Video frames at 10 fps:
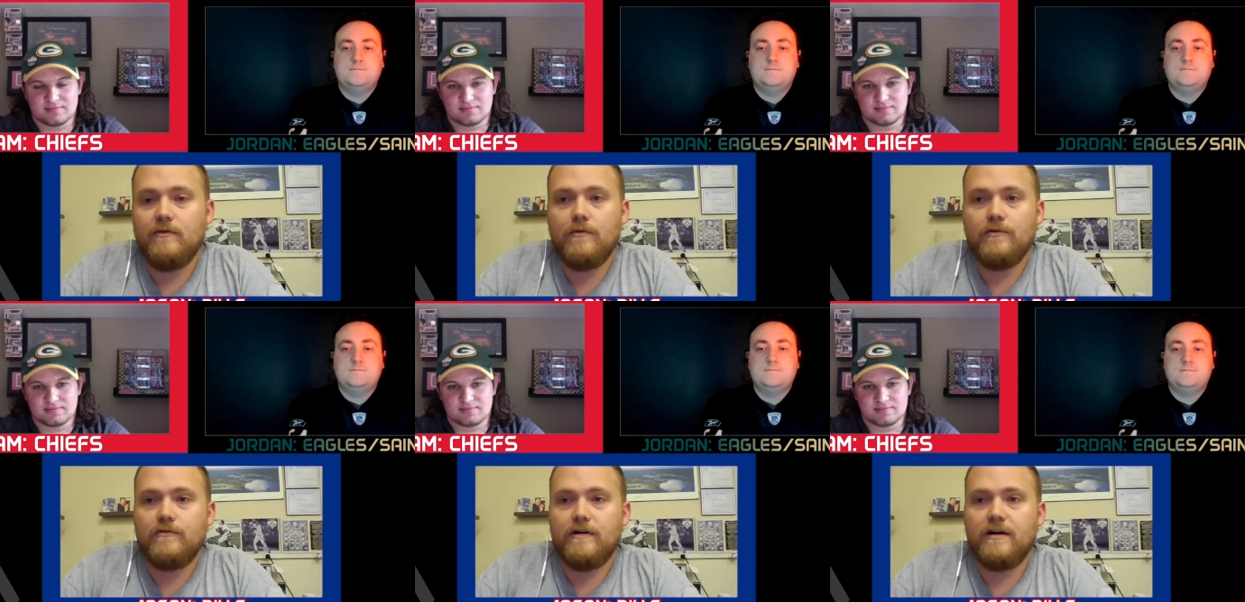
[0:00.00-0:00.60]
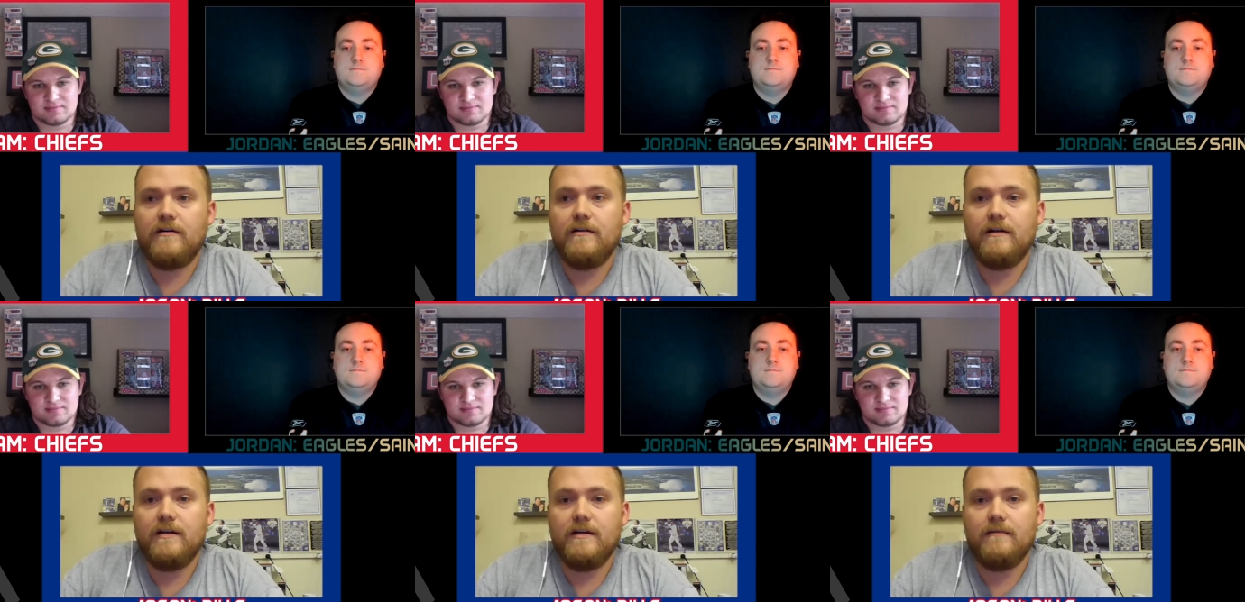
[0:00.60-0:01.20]
Speaker 1: the worst record in the
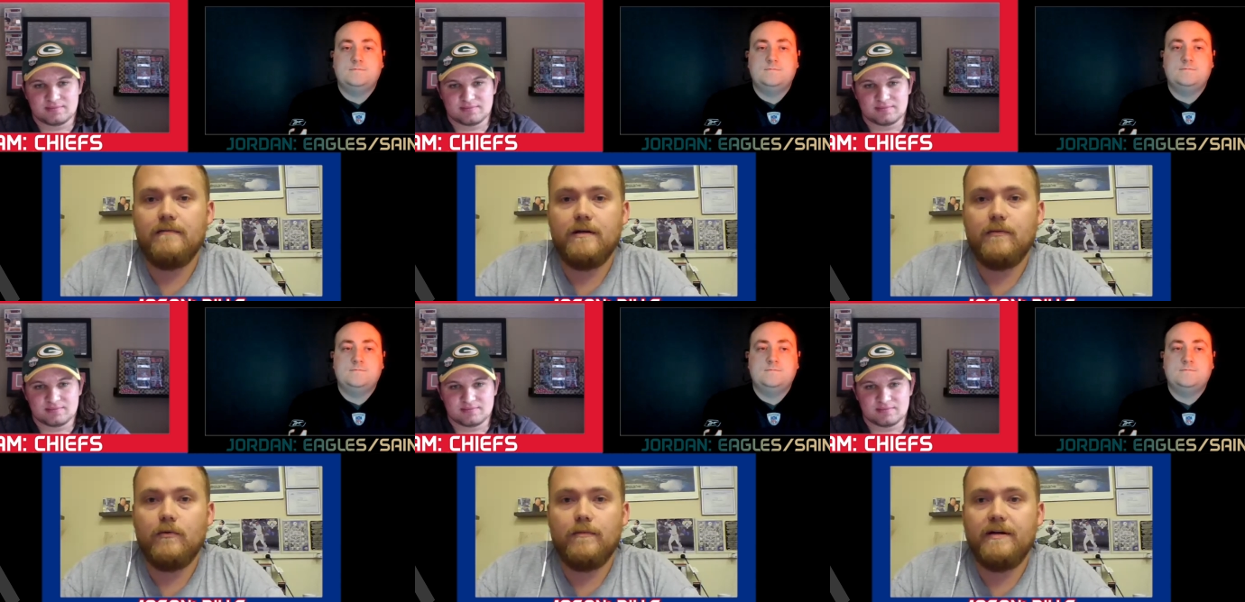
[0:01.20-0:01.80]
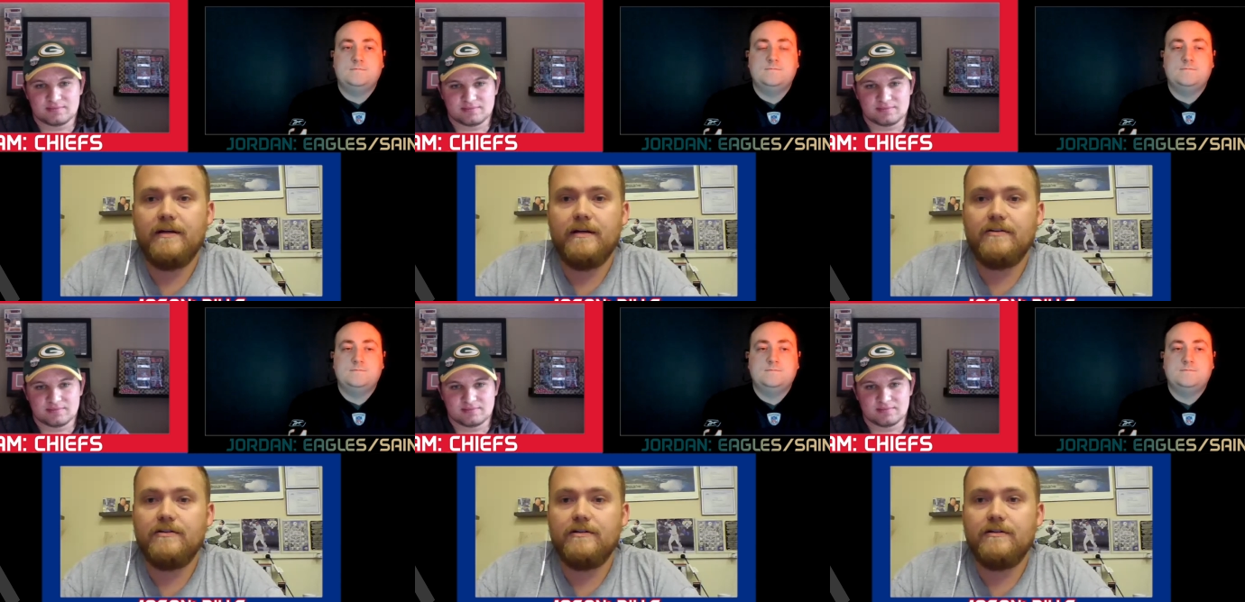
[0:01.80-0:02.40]
league and number one pick
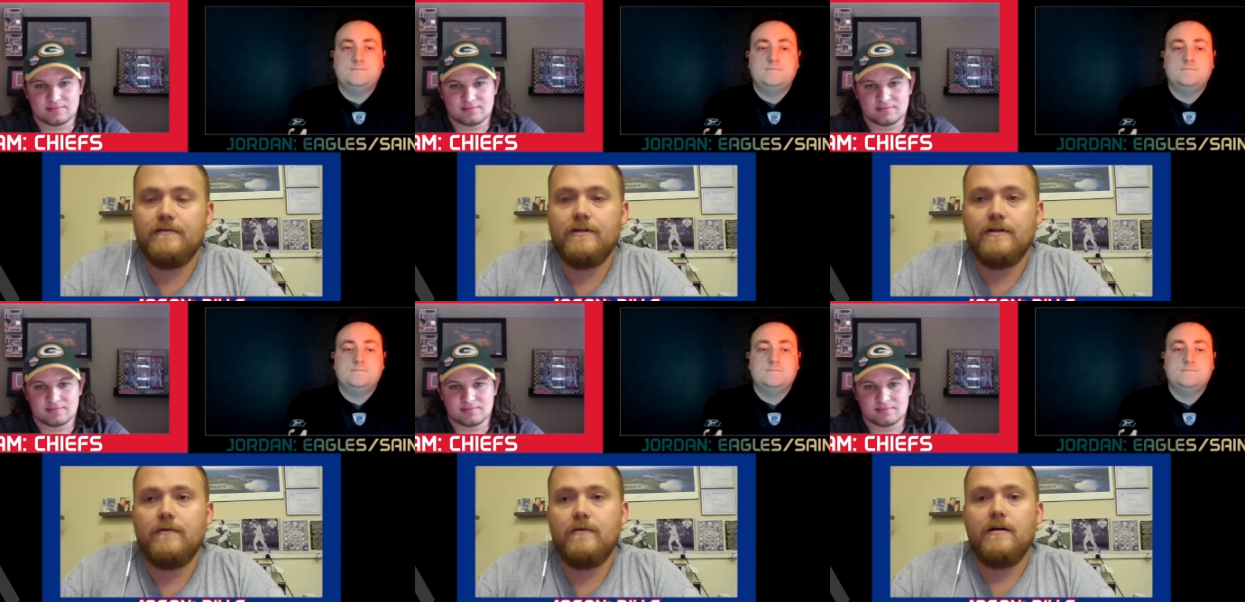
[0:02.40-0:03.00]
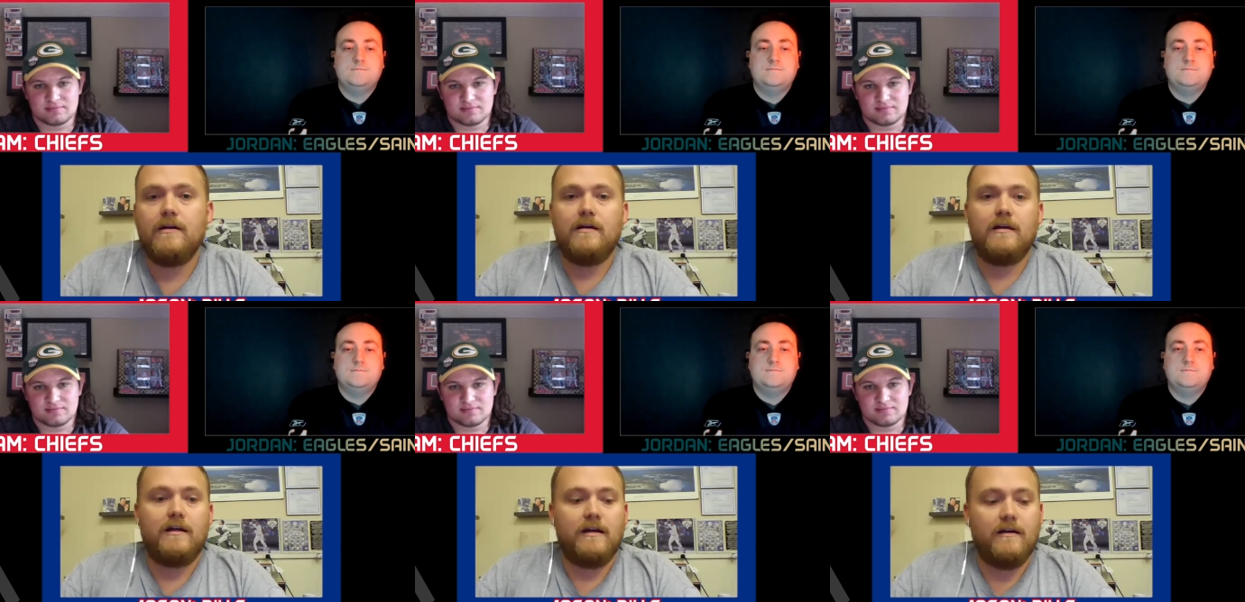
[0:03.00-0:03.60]
next year. So
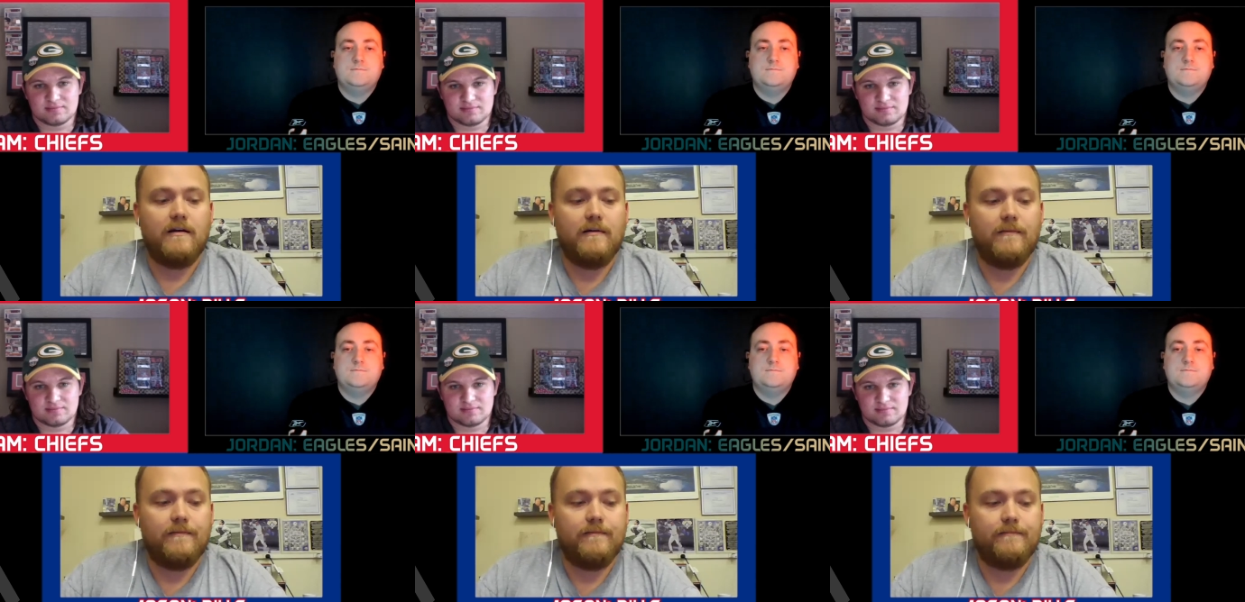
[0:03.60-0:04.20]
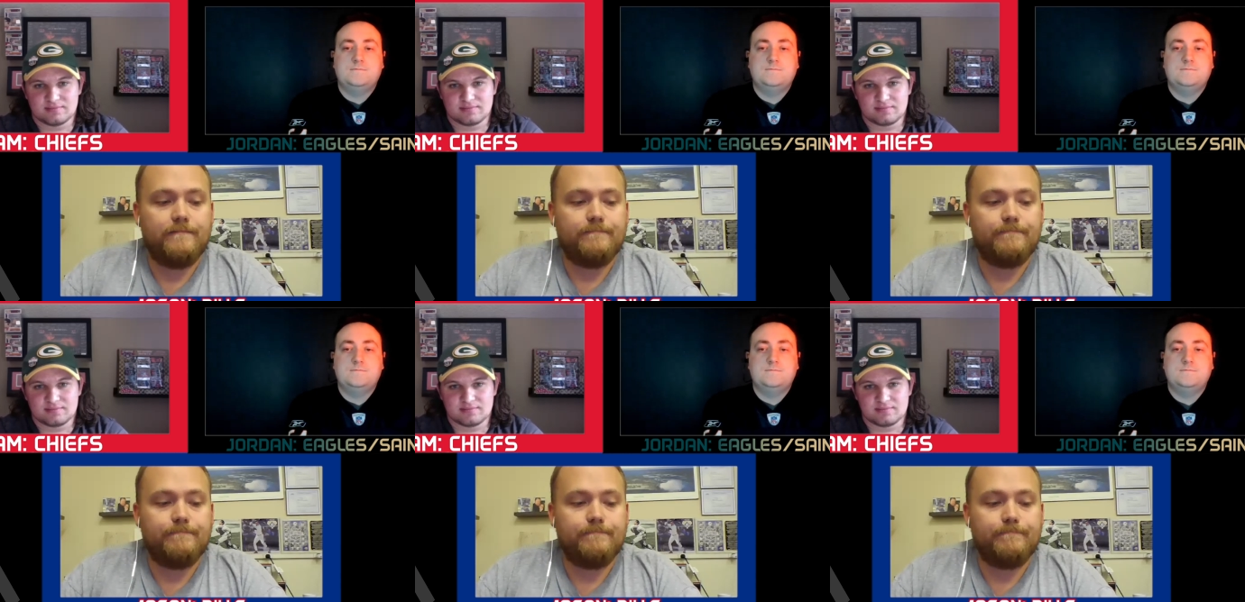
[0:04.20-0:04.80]
um,
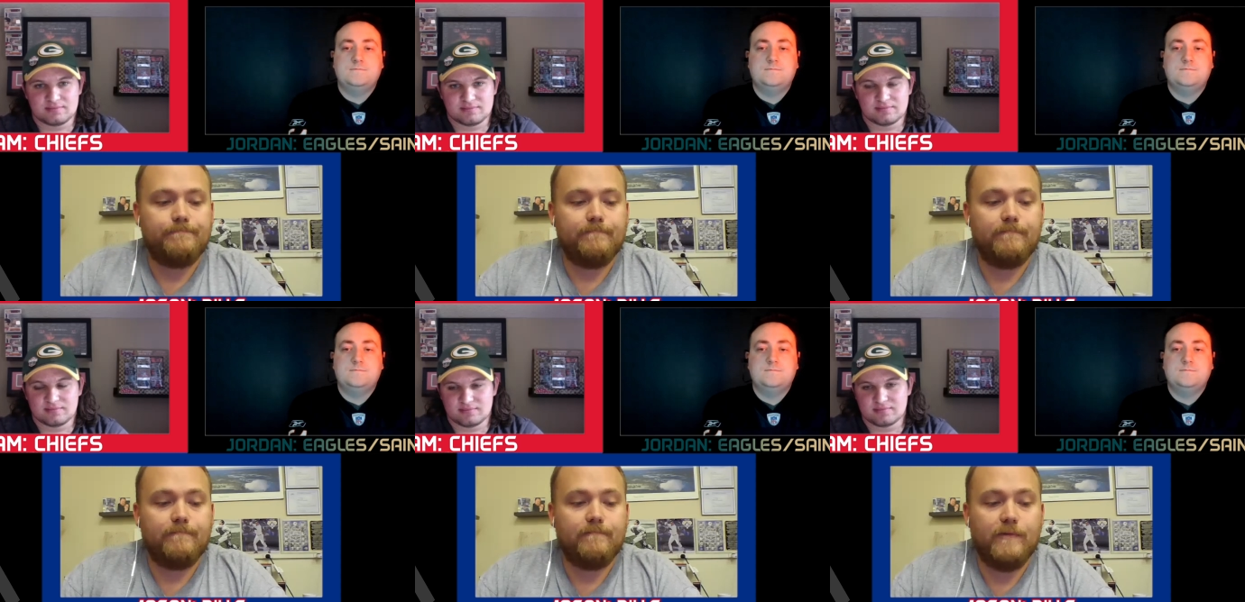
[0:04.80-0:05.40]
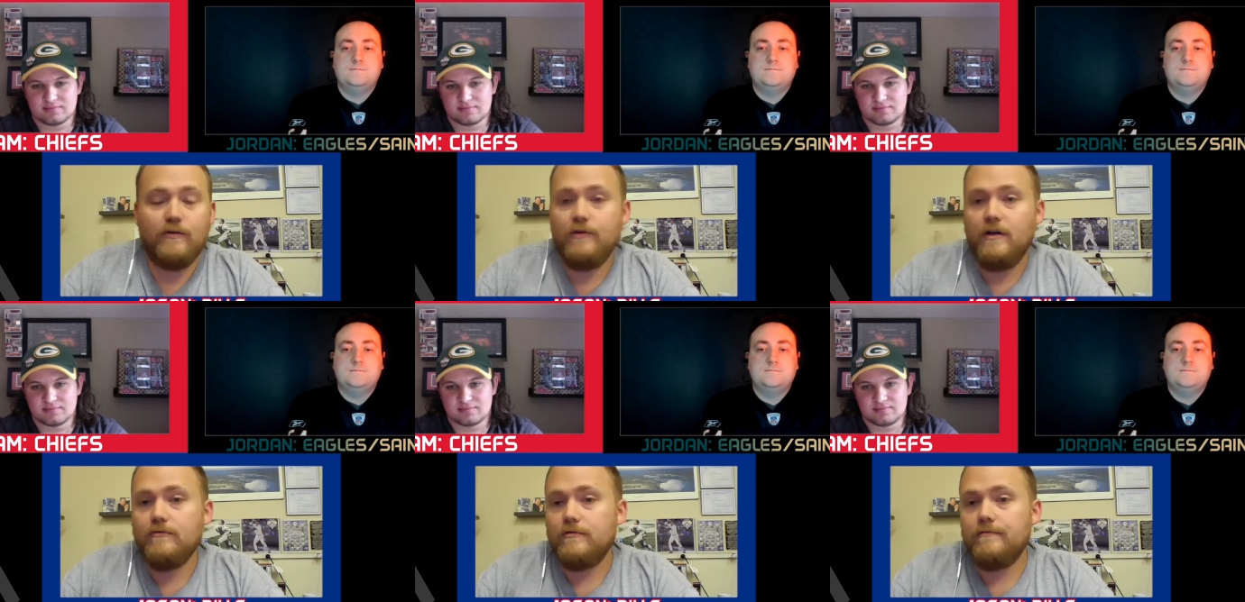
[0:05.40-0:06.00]
but who
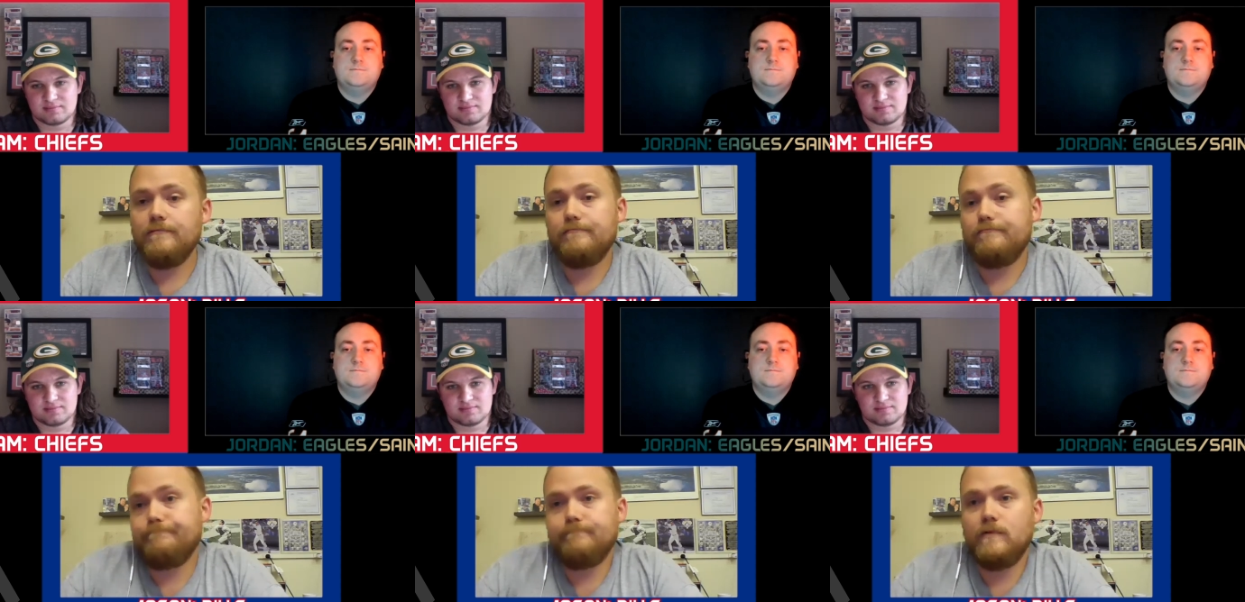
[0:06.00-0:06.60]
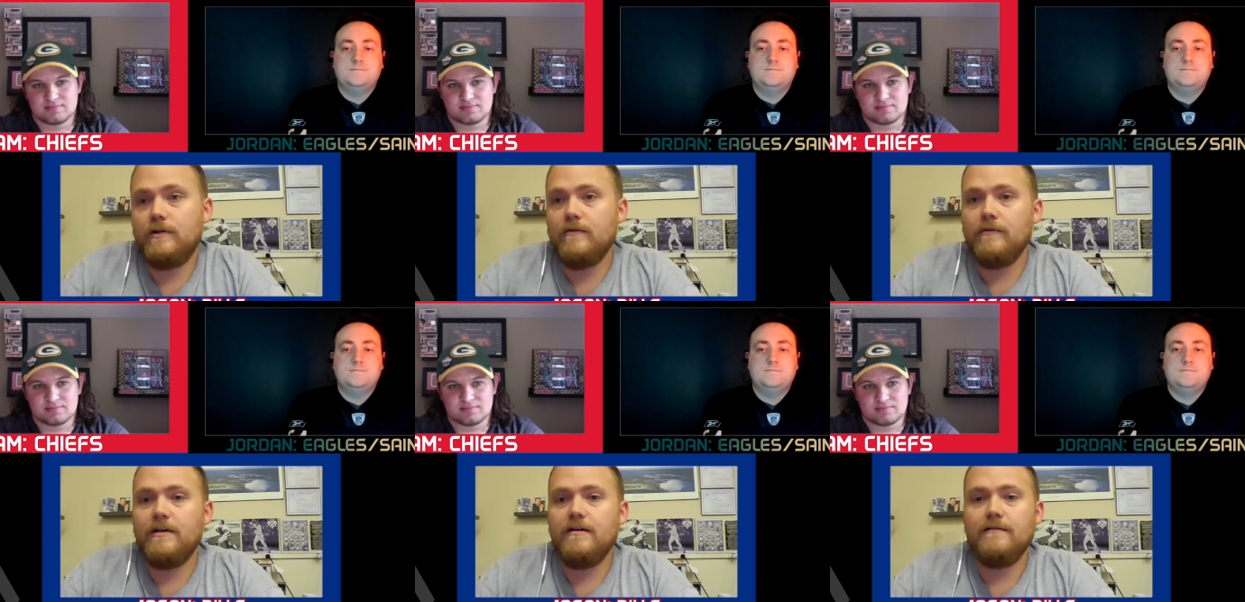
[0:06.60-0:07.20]
knows? You know,
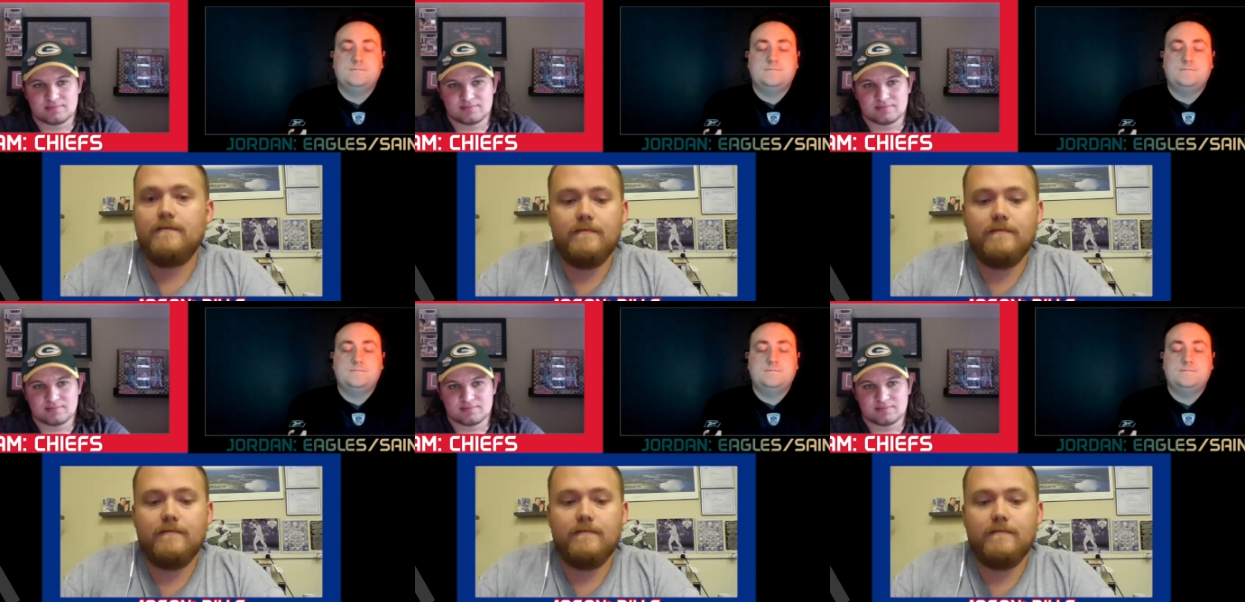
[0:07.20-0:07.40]
he could,